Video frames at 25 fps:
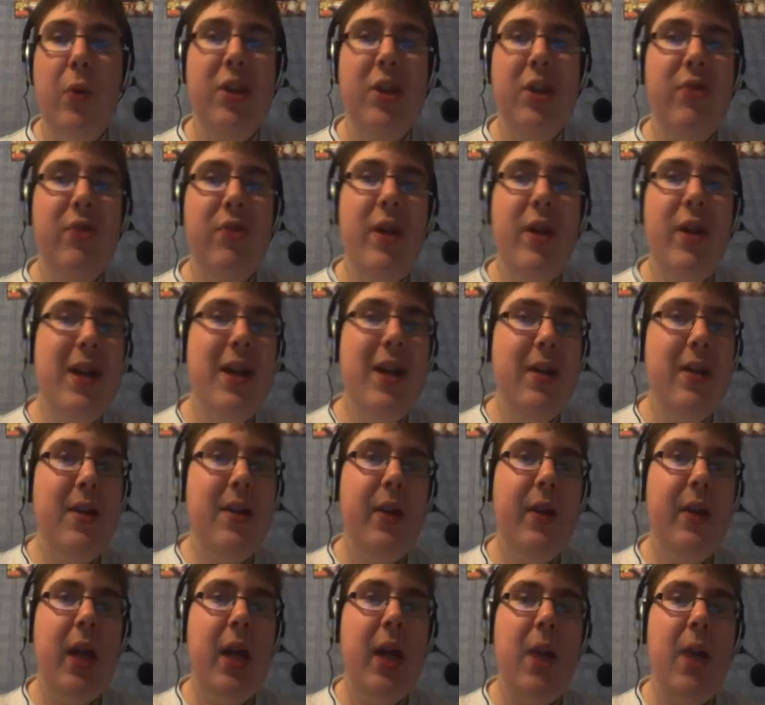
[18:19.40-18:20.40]
that's put
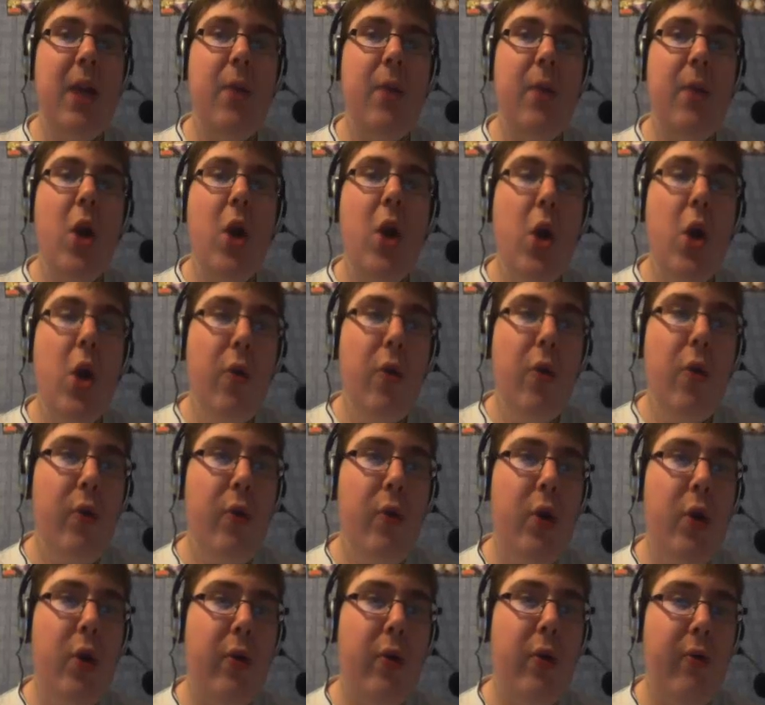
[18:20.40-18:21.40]
straight into the game
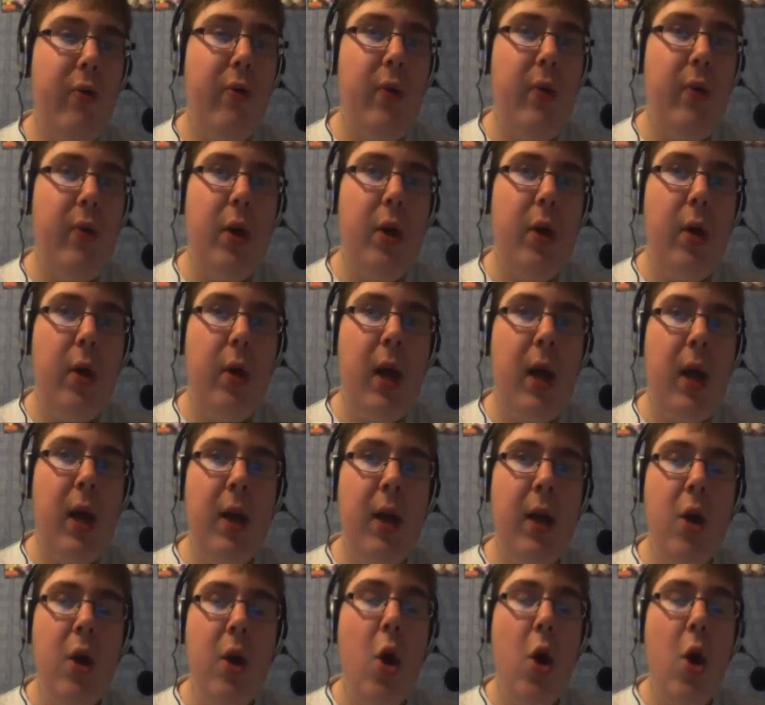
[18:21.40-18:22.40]
through
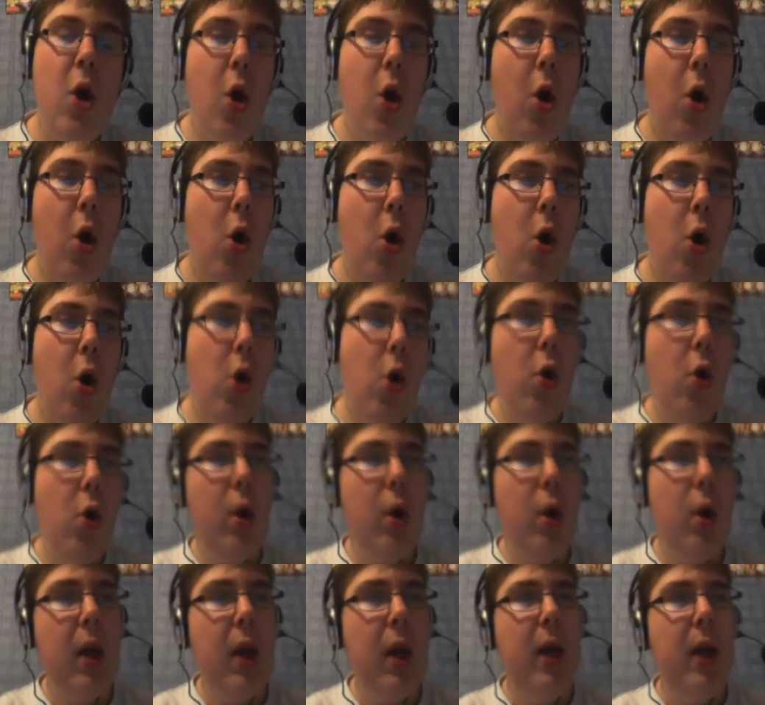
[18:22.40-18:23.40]
online,
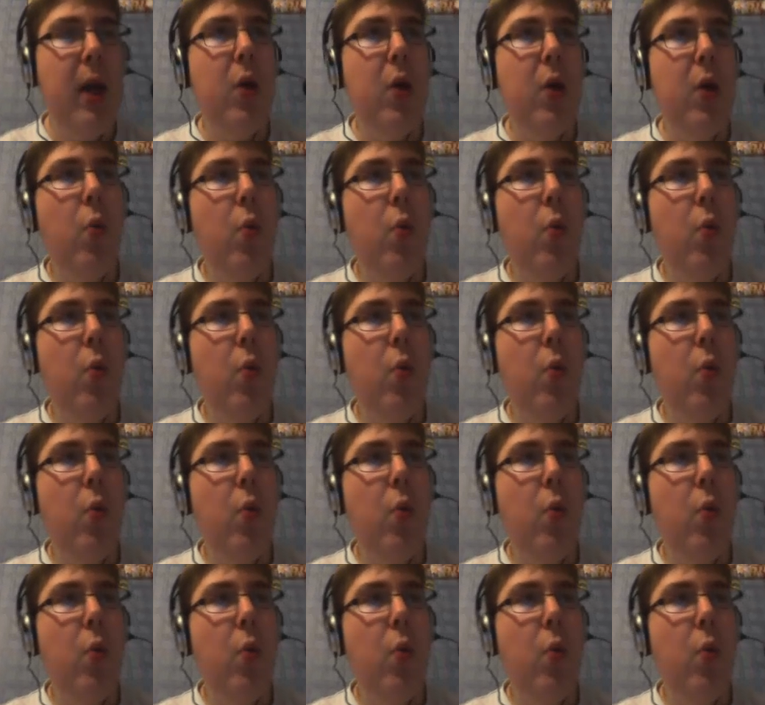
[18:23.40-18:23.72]
or